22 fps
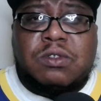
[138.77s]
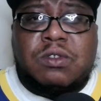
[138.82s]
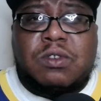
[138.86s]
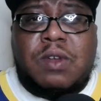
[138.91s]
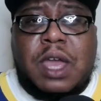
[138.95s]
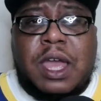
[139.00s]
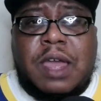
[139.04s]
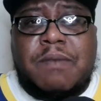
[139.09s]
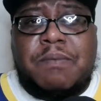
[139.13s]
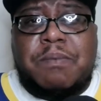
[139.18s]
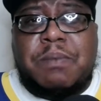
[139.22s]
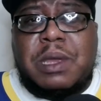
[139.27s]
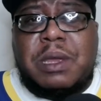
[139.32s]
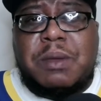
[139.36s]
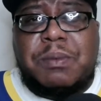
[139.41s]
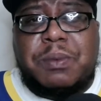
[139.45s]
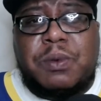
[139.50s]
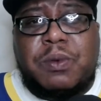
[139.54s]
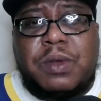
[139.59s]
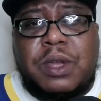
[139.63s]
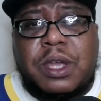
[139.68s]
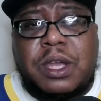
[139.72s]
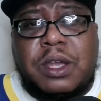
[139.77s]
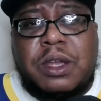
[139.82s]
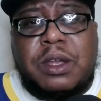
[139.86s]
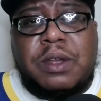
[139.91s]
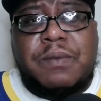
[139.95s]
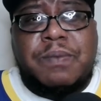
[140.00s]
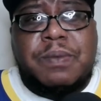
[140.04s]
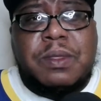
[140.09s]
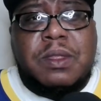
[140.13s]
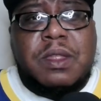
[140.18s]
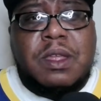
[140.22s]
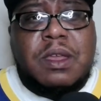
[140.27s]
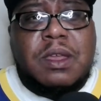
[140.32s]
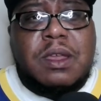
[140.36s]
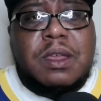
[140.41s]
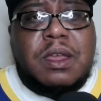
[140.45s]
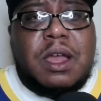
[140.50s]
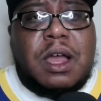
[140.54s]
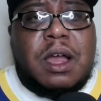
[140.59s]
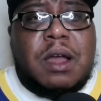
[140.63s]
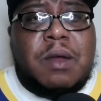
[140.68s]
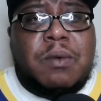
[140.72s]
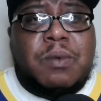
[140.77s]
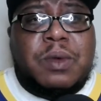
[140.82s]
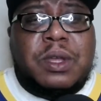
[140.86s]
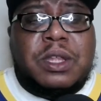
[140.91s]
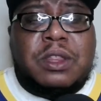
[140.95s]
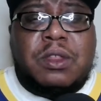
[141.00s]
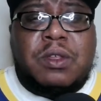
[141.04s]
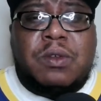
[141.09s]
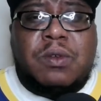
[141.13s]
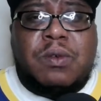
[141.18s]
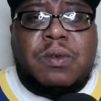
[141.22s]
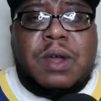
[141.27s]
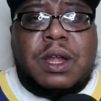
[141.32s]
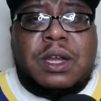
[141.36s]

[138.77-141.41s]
You have people here with you.